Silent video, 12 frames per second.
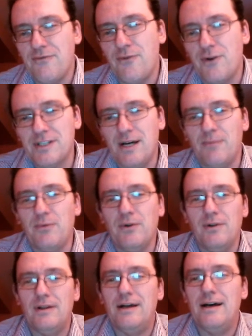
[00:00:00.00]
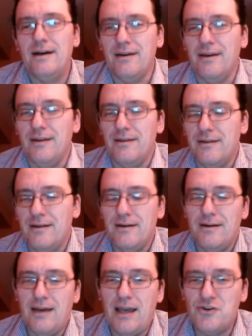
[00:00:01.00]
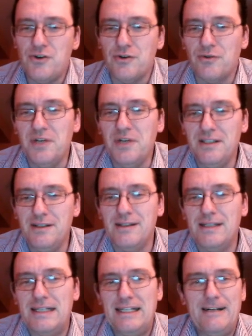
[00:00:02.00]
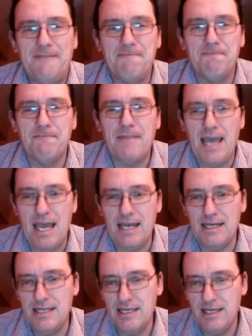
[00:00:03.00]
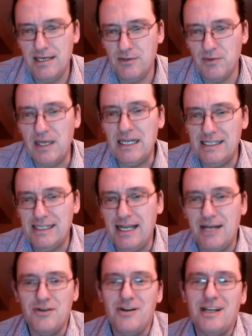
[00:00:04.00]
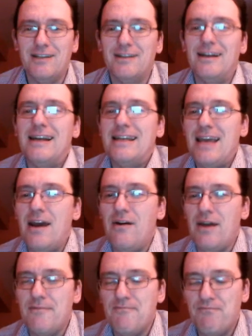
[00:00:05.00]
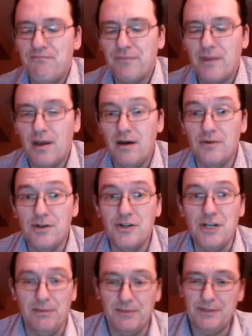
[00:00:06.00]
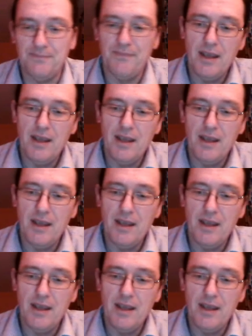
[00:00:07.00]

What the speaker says: for example, in ancient Greece and 20th century totalitarian regimes.